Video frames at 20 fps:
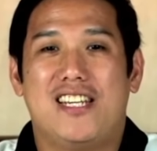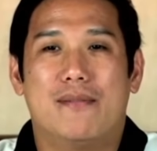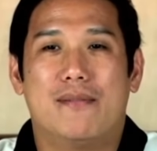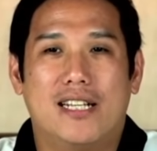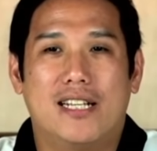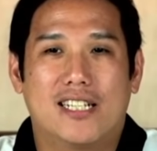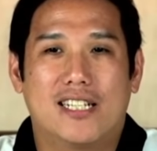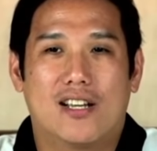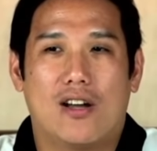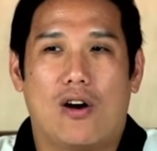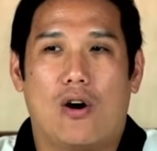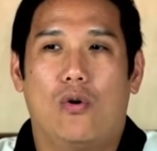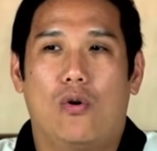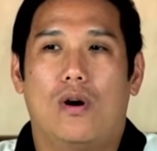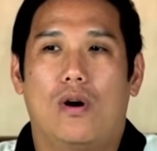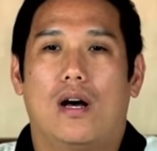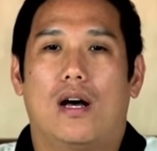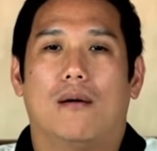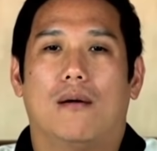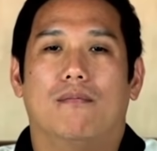months
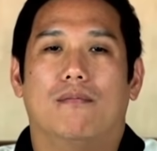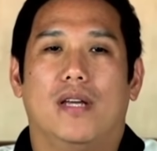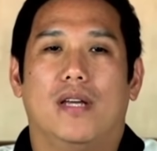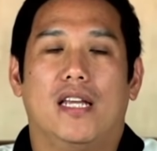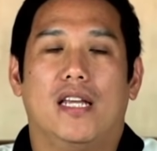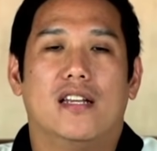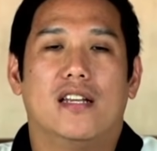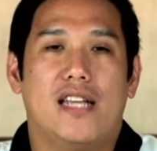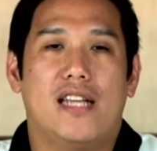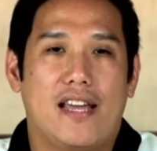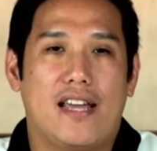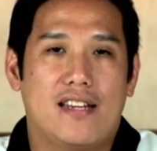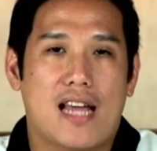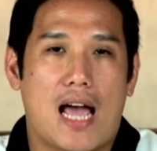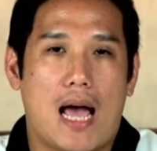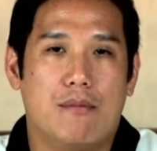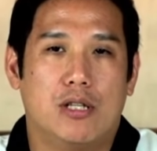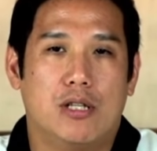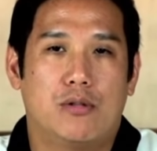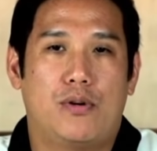ago, in the
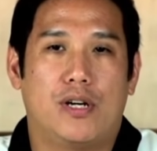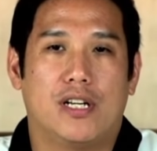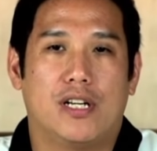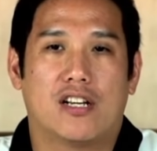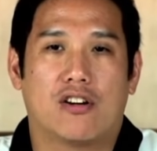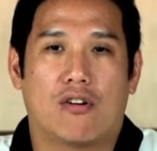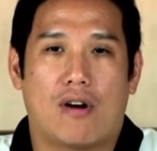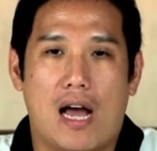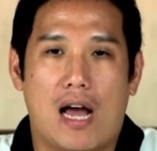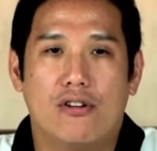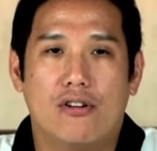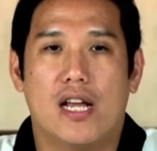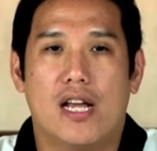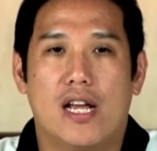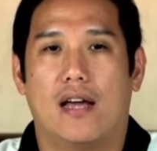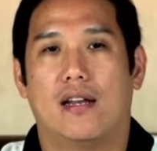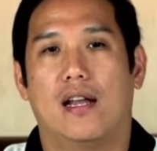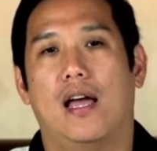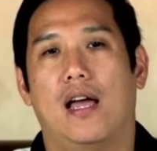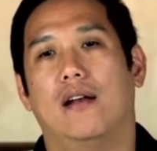daytime, it's pretty crowded,
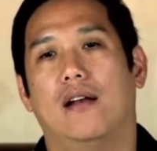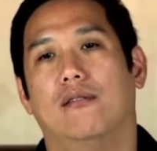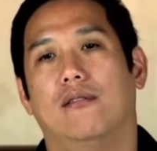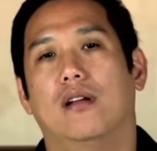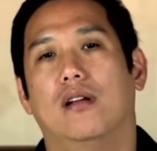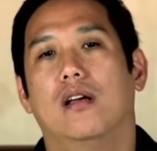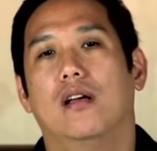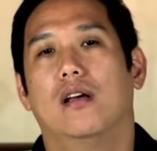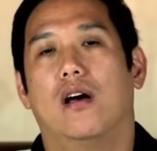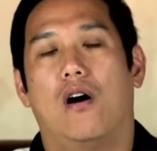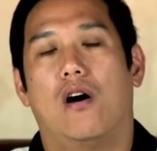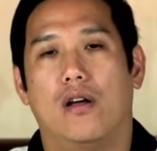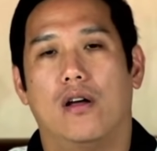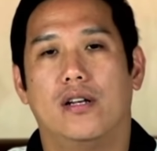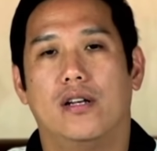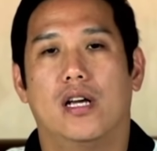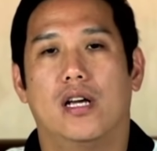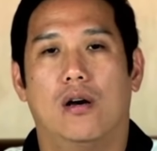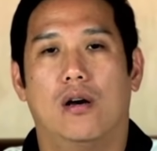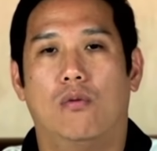and on
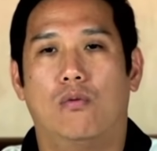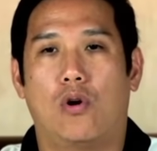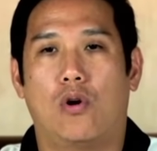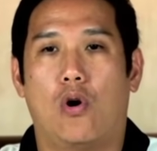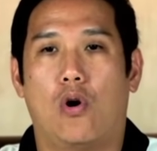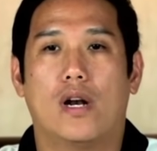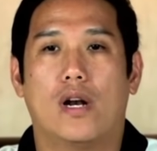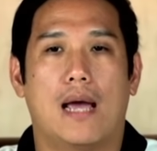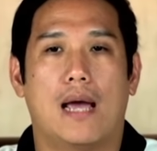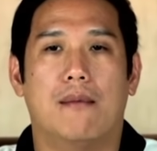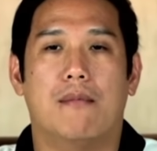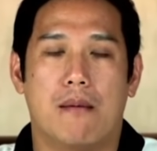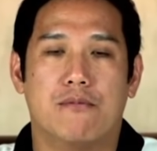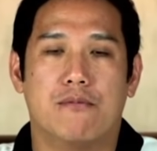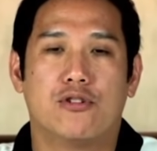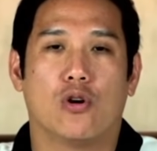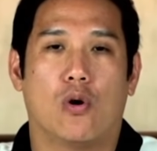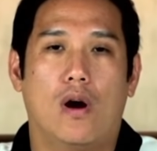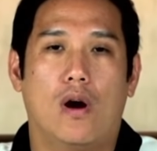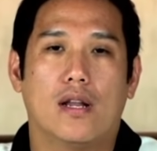the road, I'm
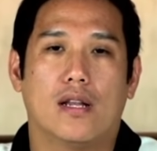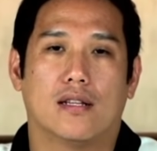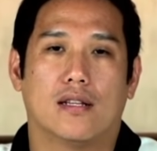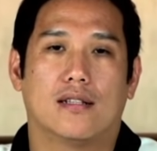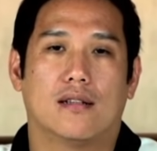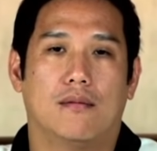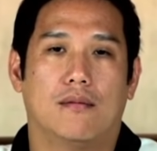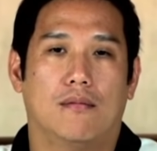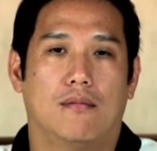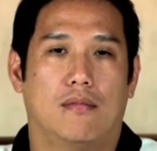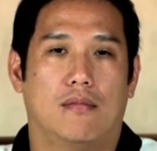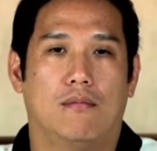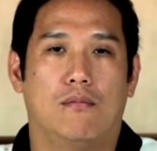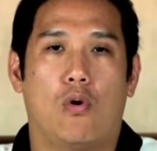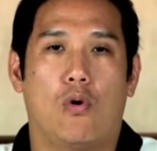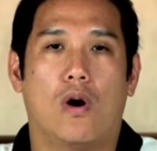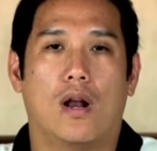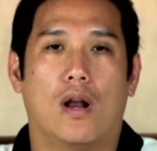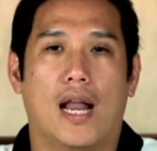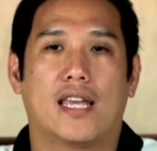sure it's
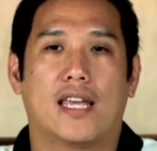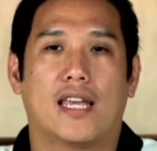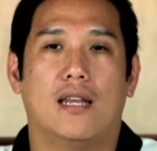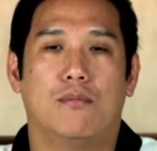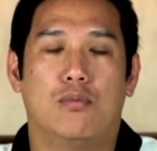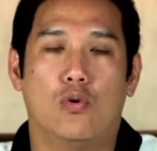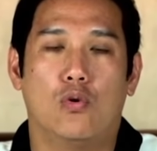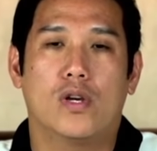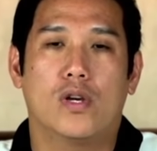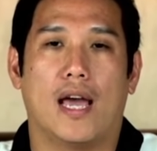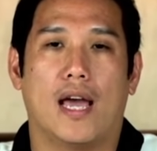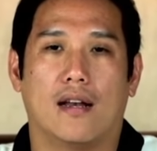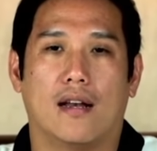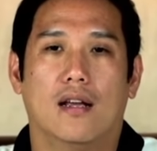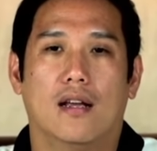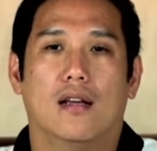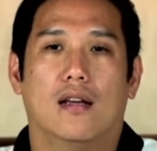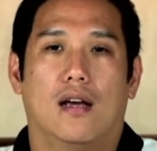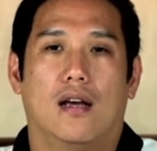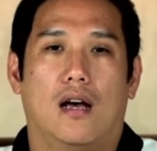more like in Phuket.
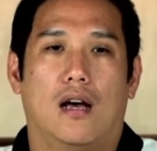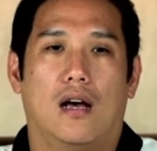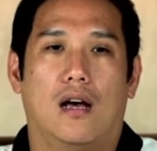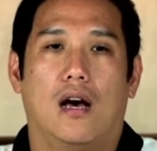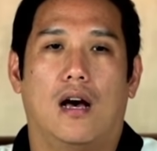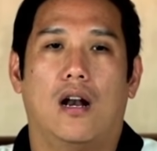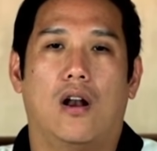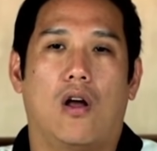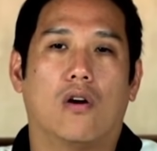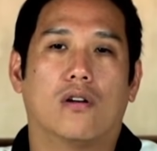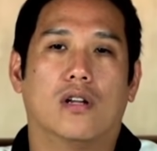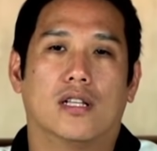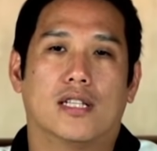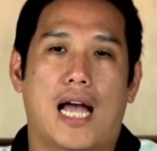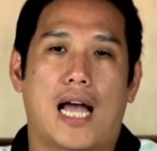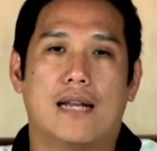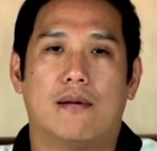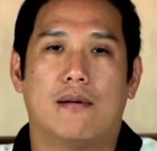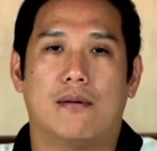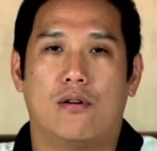Along the
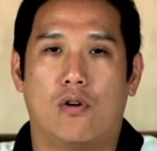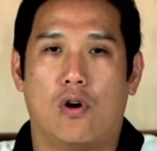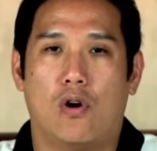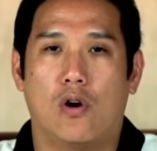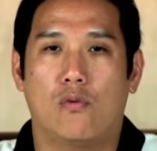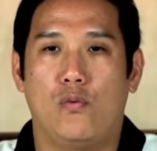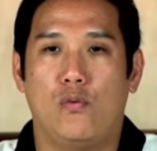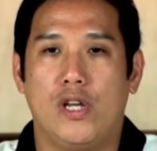side of the road, we